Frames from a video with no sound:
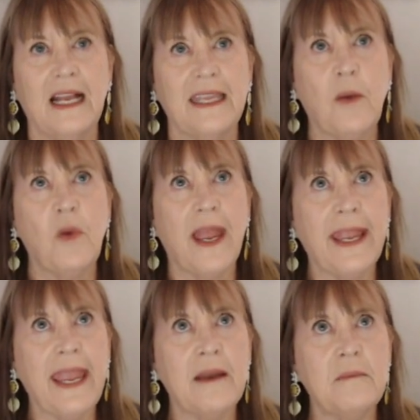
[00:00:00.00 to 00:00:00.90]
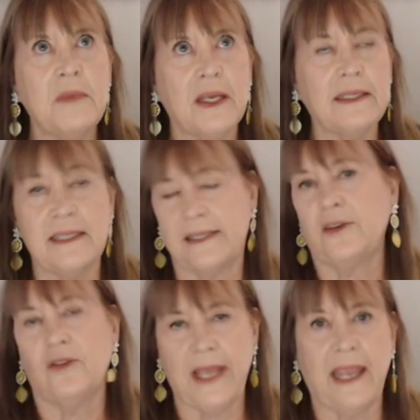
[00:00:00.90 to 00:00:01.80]
Yeah, well, I am
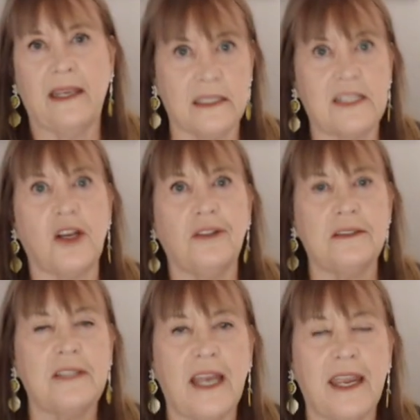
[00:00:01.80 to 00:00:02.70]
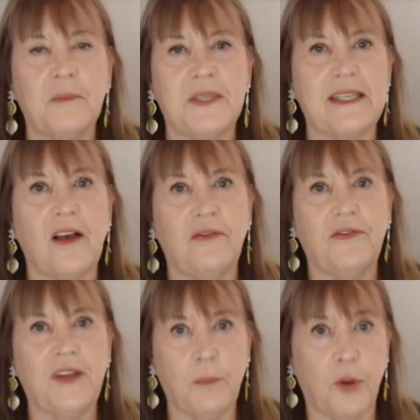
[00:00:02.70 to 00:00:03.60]
considered a consultant. I am
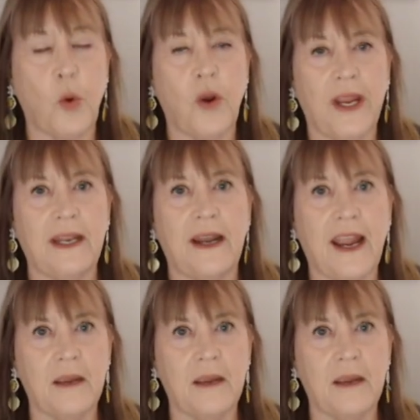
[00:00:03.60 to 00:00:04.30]
self-employed and I